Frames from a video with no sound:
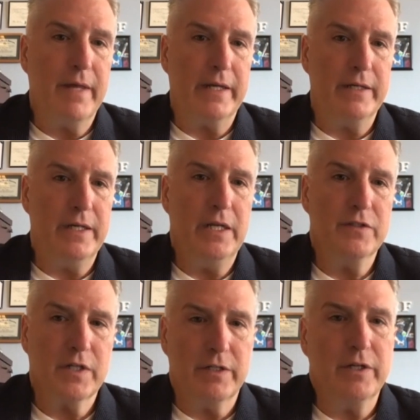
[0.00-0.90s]
that
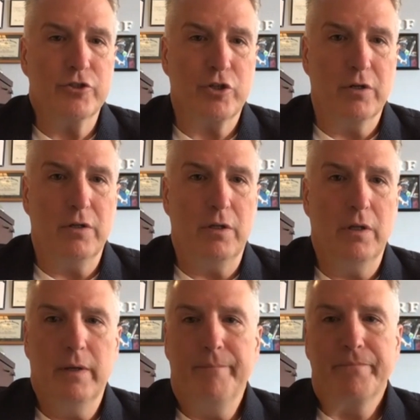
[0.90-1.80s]
needs
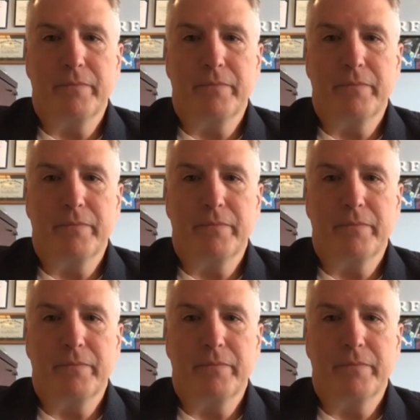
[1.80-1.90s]
additional